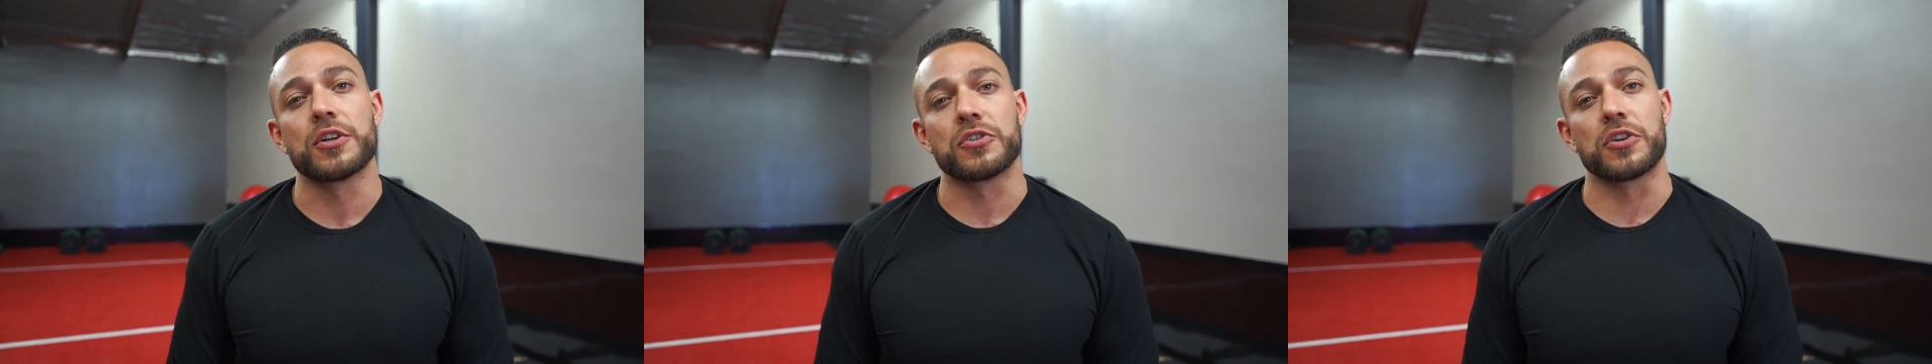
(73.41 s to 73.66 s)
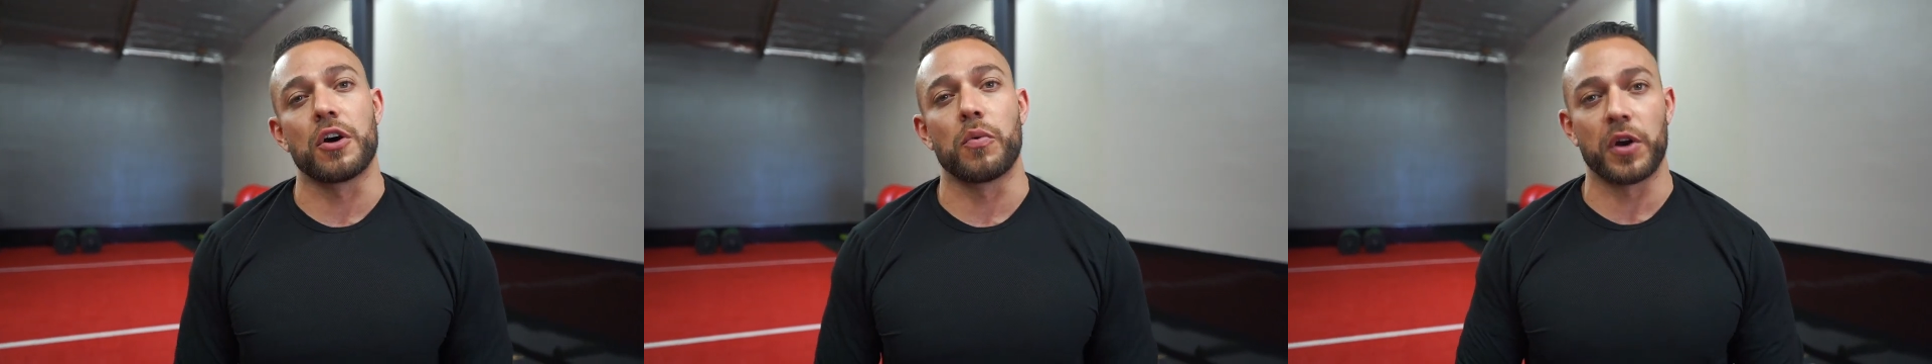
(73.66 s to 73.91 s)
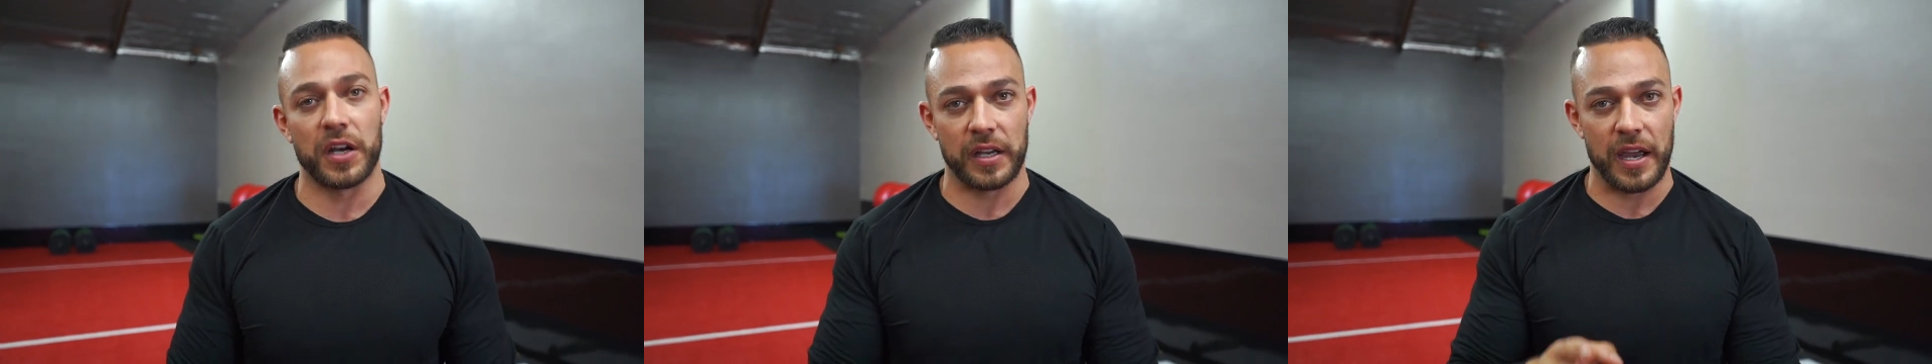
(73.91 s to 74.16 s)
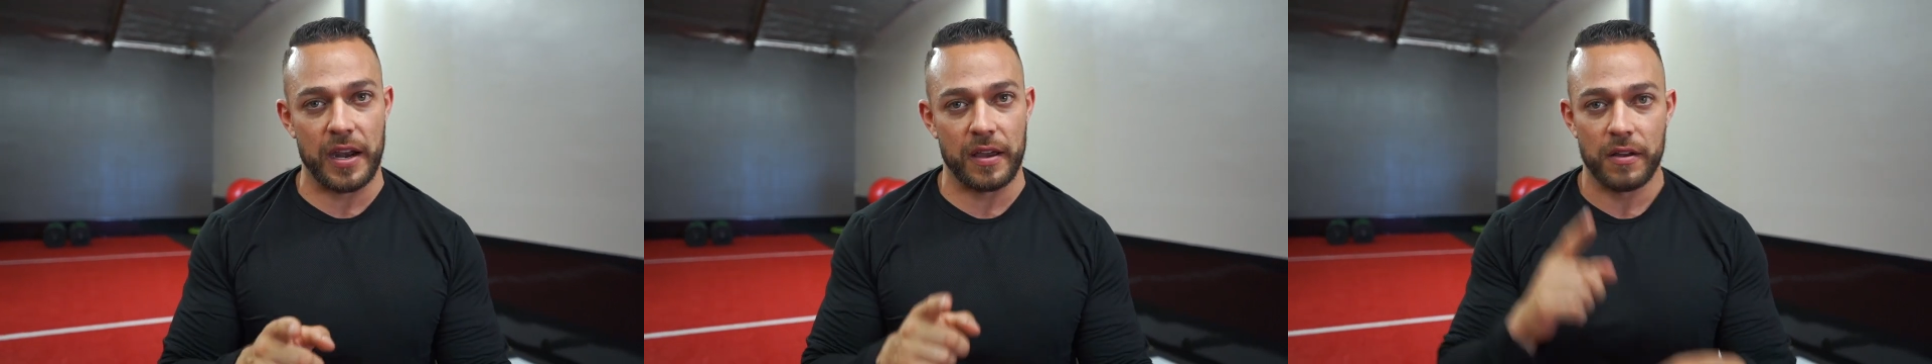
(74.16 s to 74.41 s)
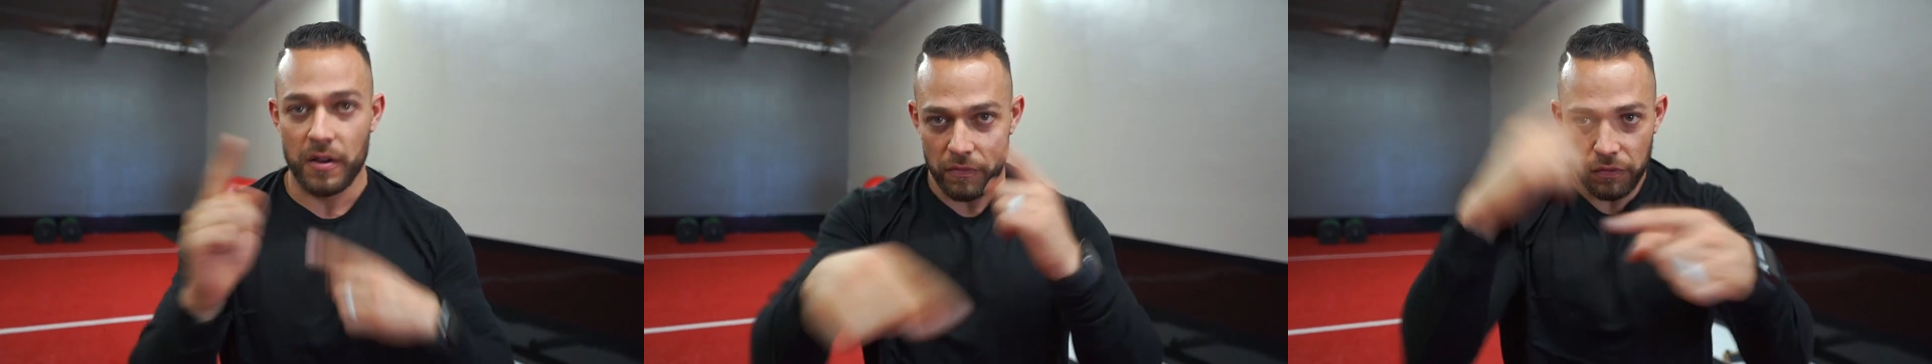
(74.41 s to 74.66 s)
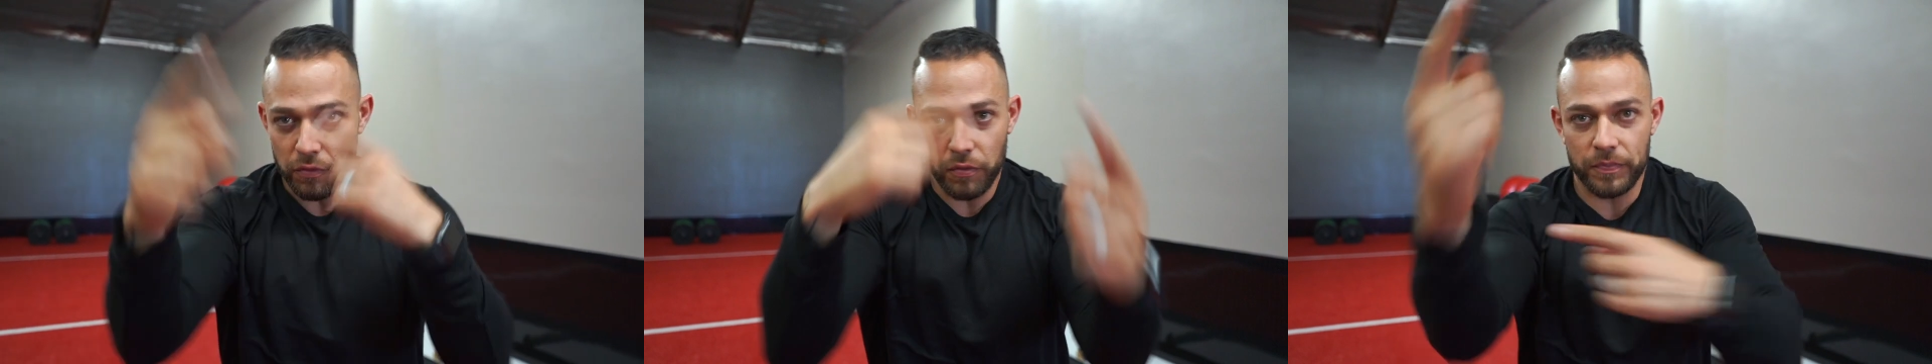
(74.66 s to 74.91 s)
So we're gonna kinda
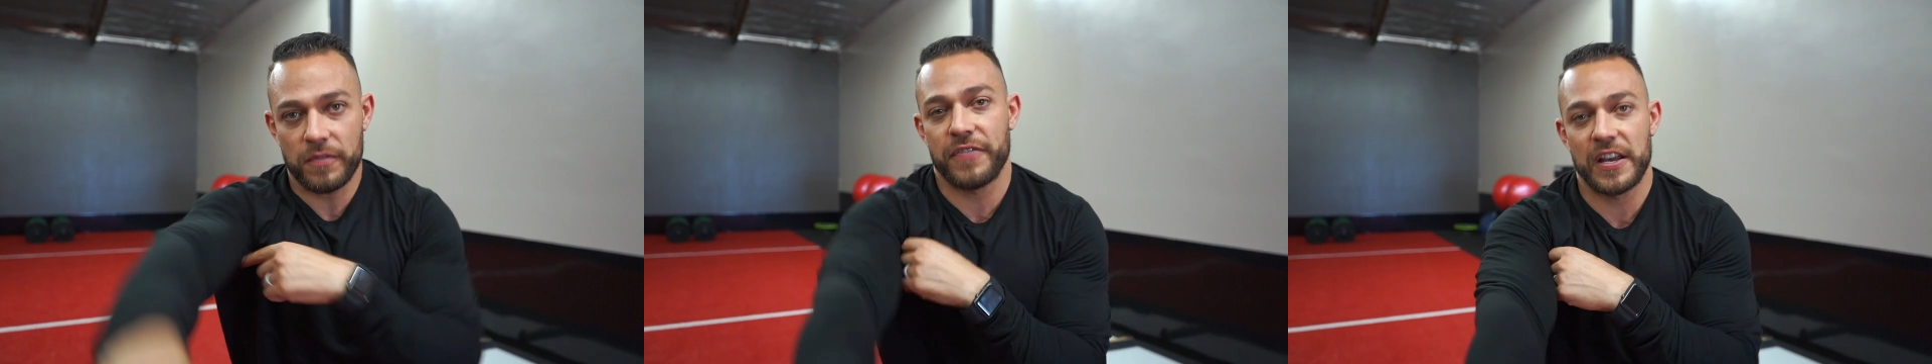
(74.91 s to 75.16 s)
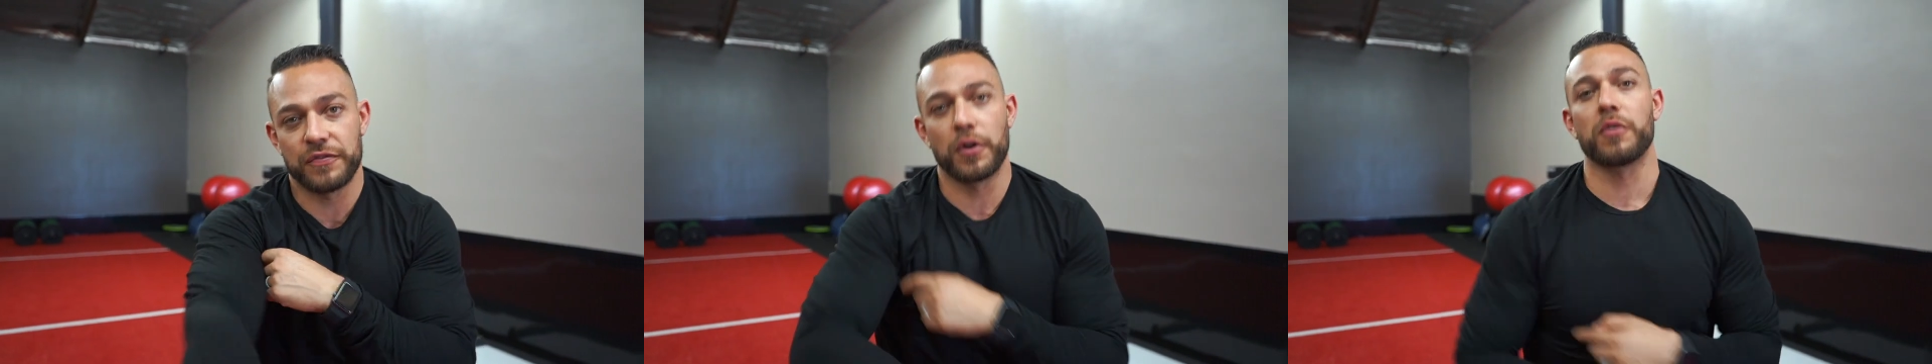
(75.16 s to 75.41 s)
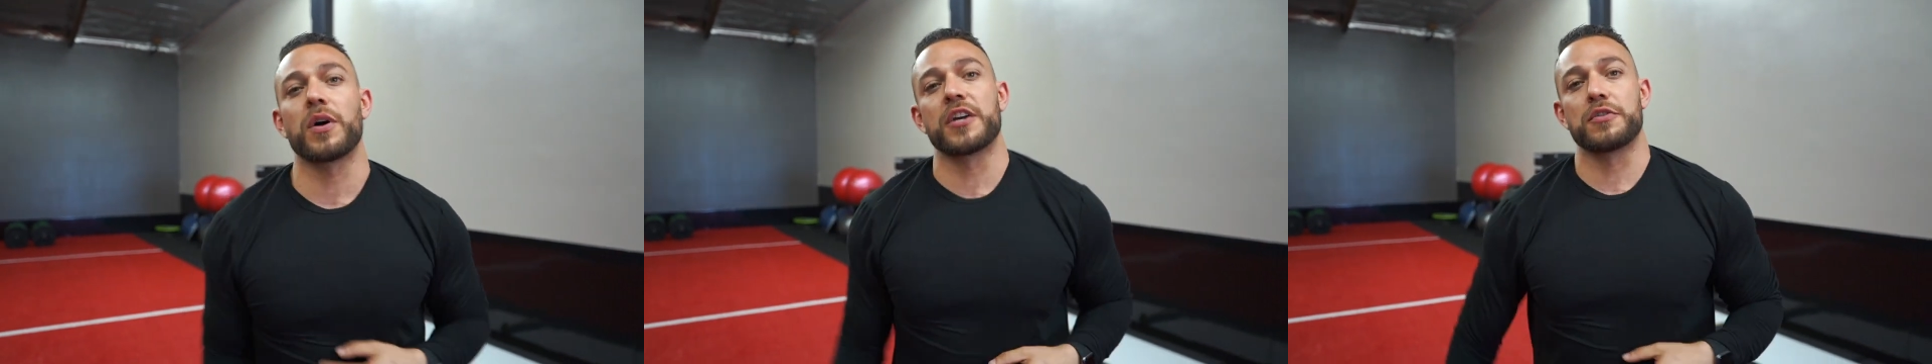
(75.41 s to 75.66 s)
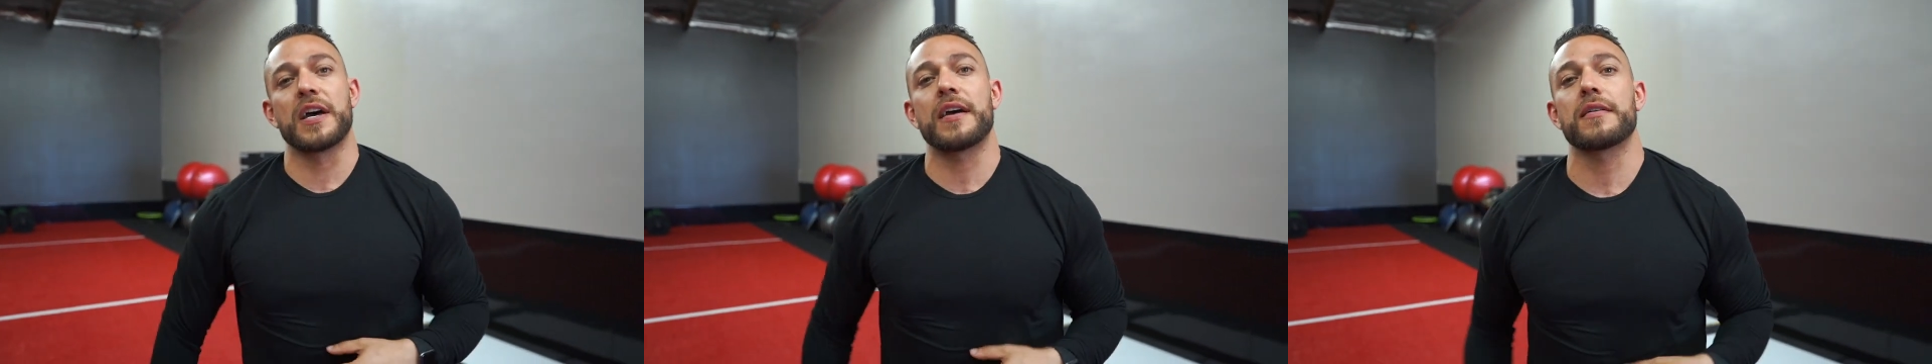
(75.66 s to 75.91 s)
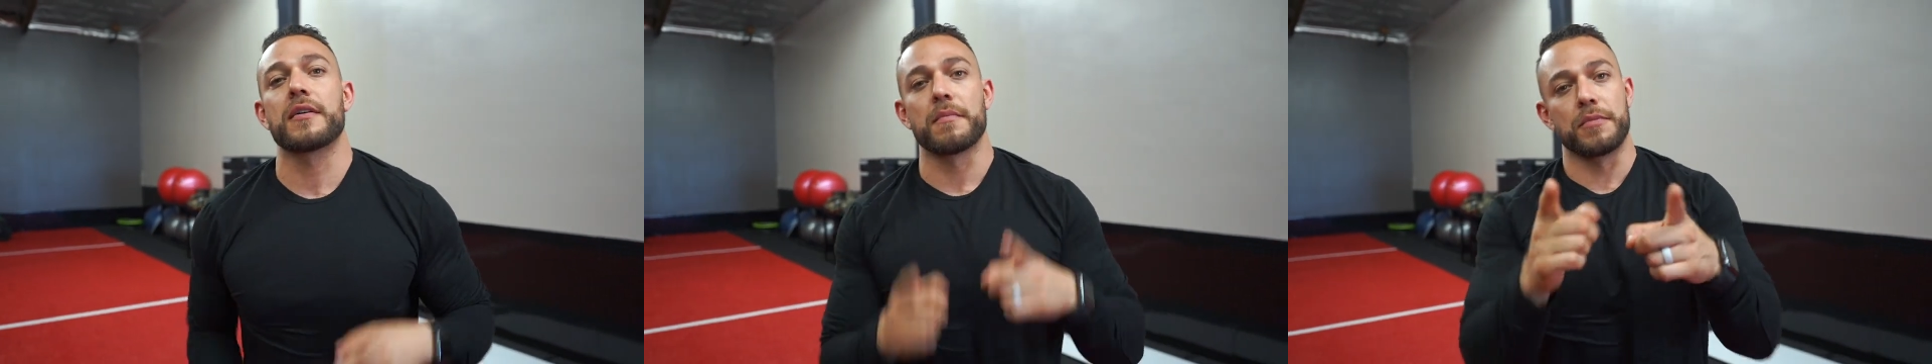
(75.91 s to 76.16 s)
fast forward while I do that.